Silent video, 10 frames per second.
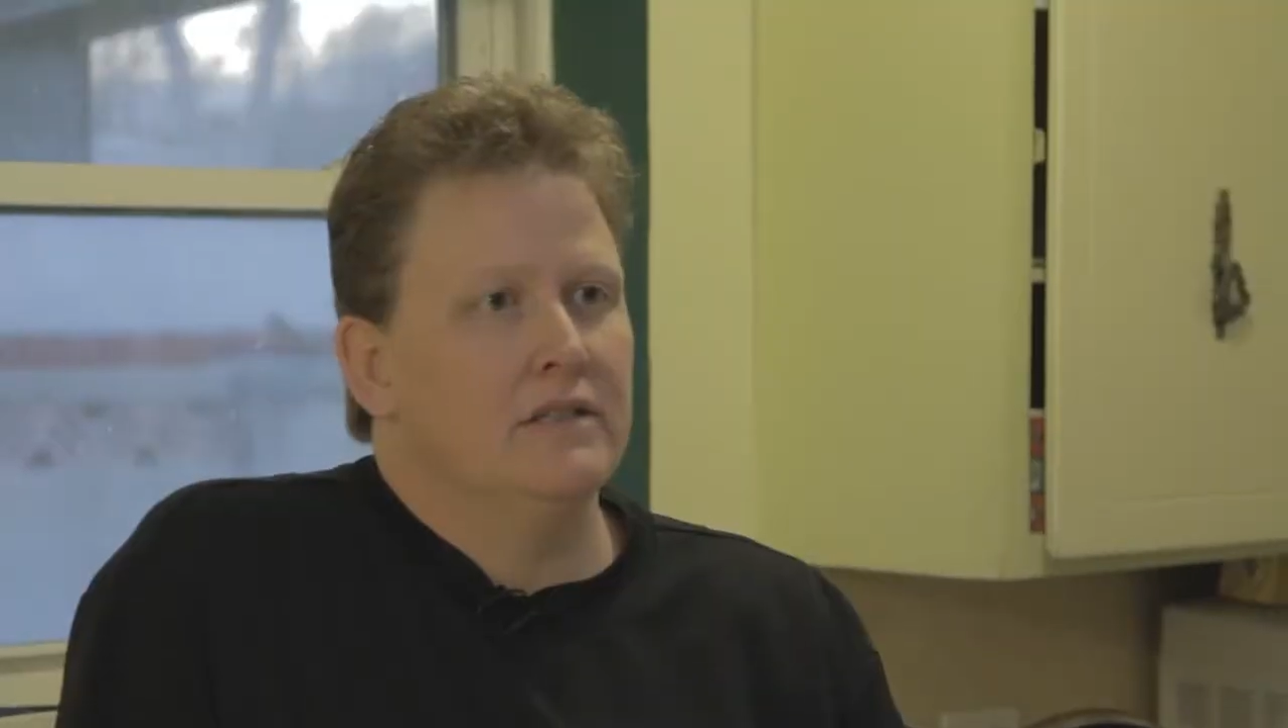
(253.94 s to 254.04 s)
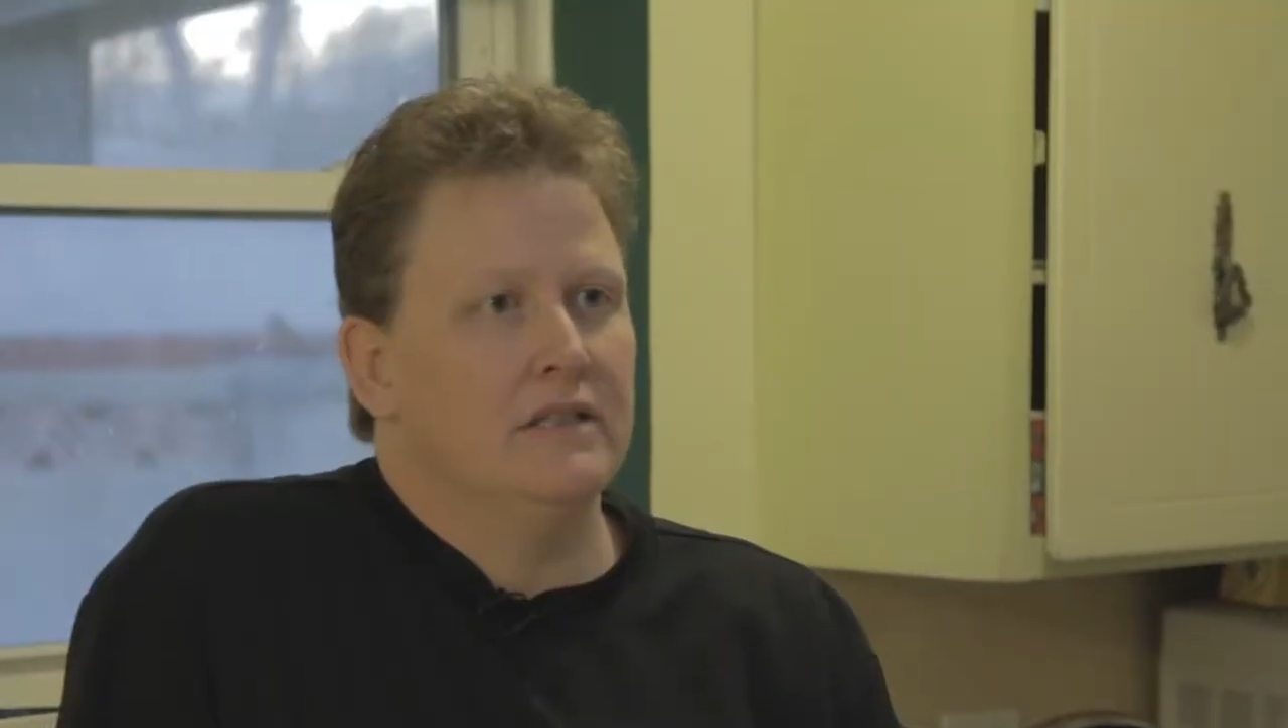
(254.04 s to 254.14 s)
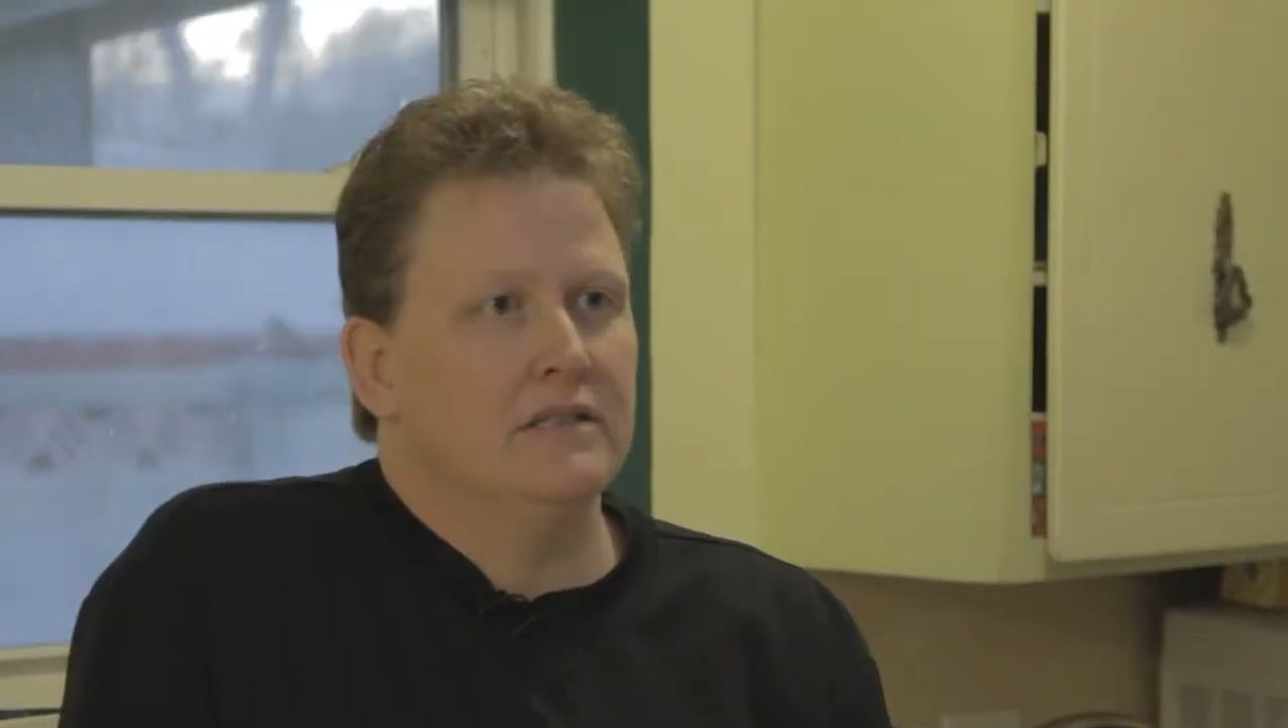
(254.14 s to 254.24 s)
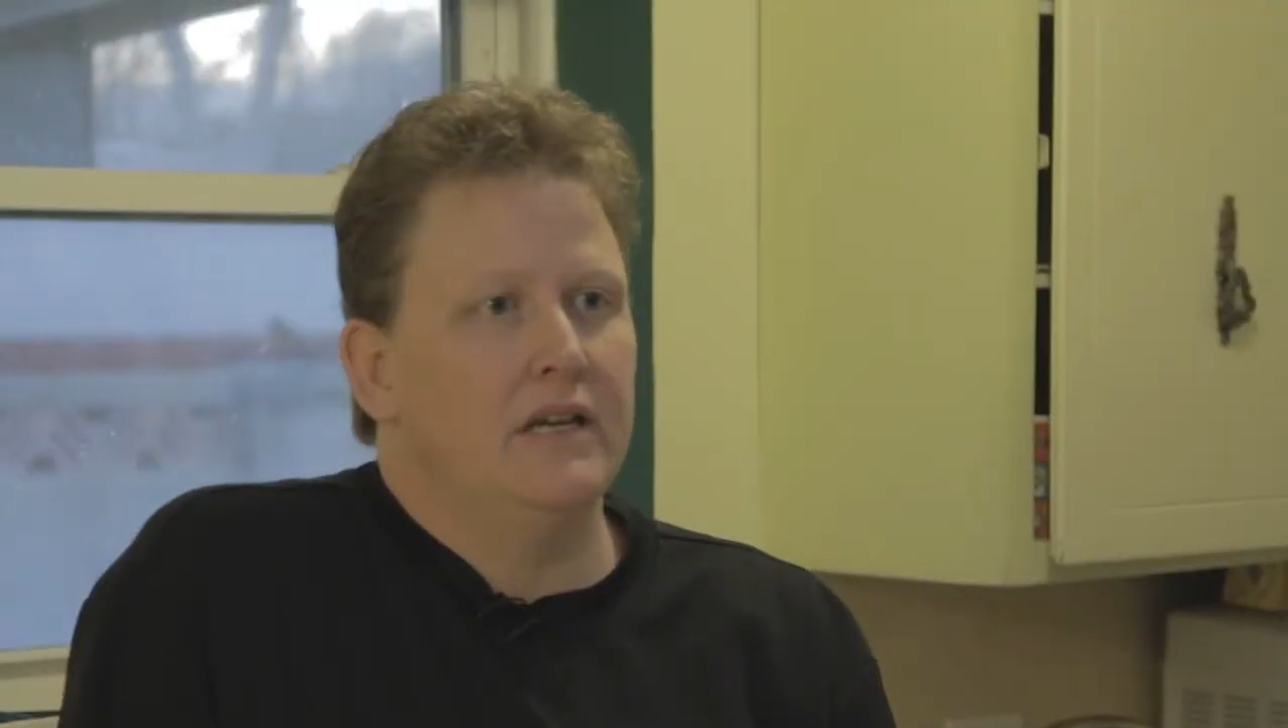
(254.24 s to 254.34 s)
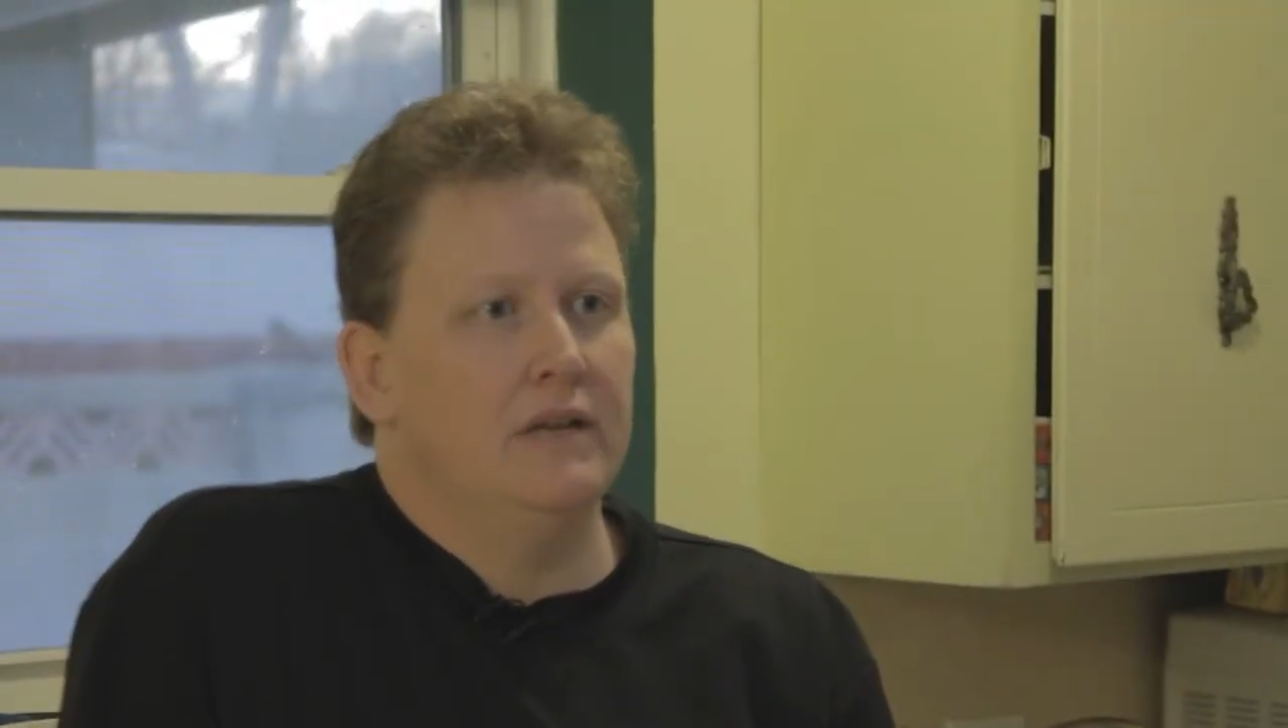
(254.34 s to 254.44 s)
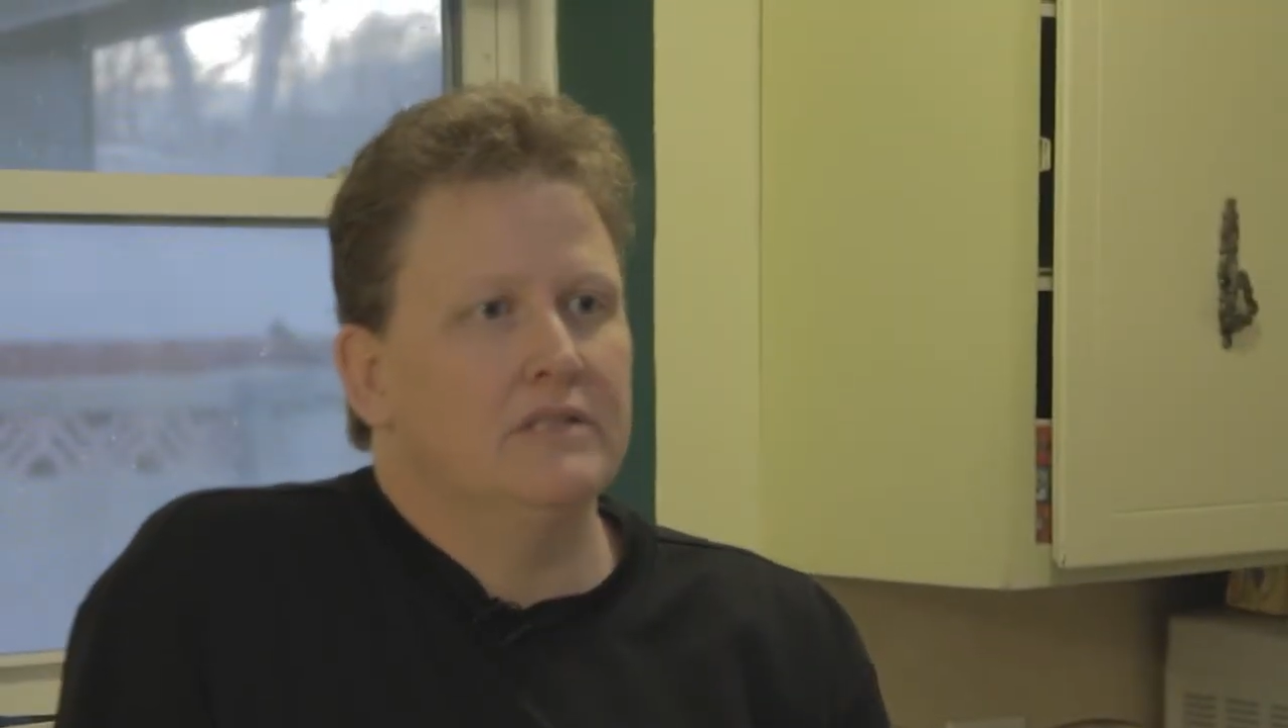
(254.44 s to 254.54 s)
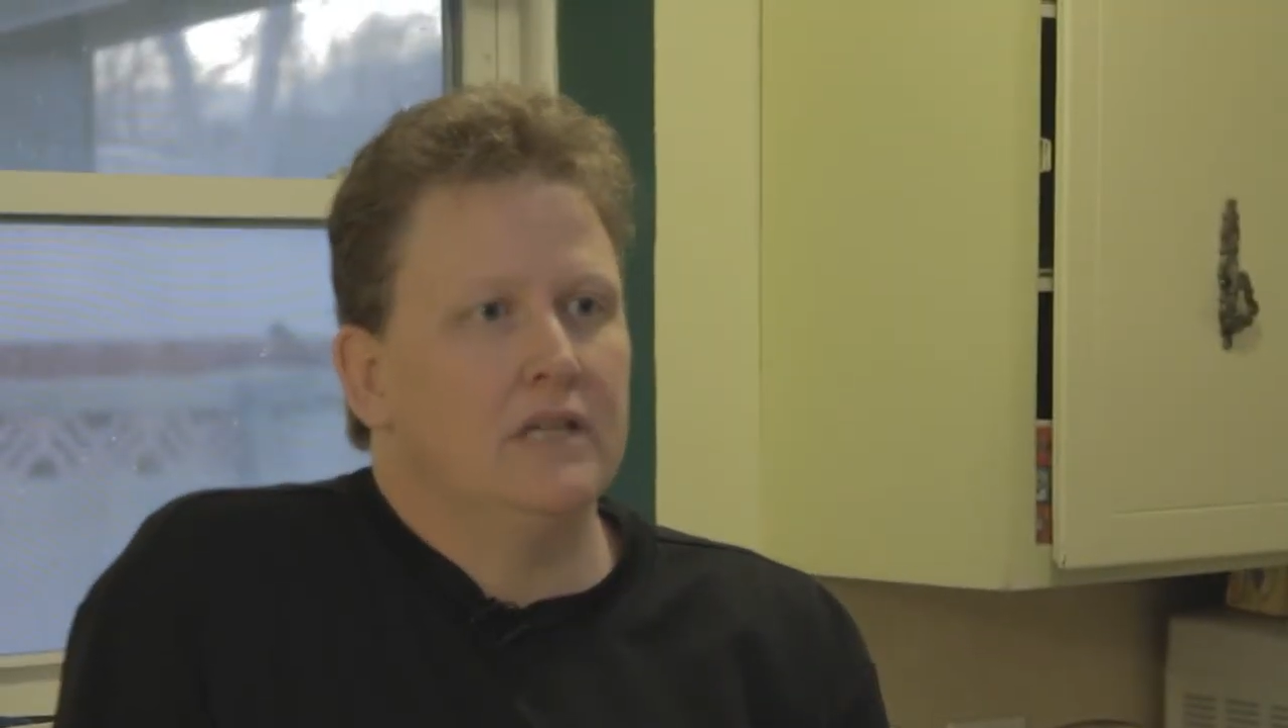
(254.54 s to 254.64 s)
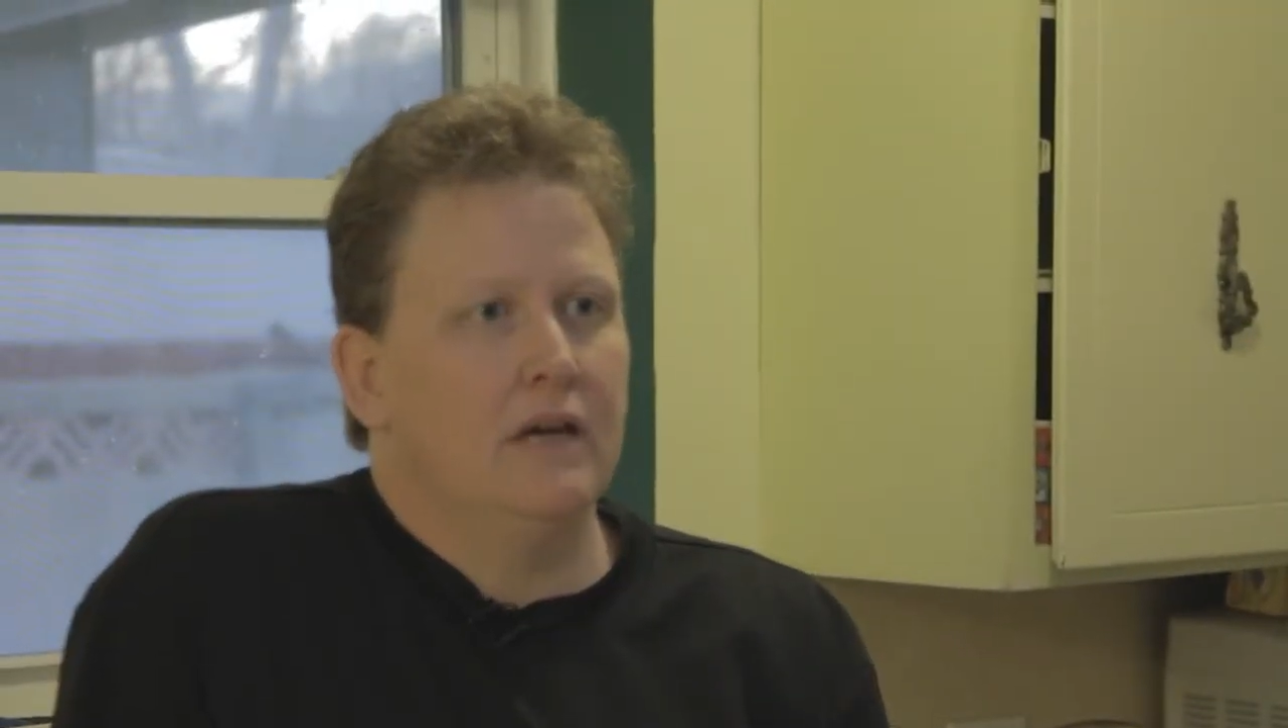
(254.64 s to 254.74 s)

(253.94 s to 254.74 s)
So that's, I always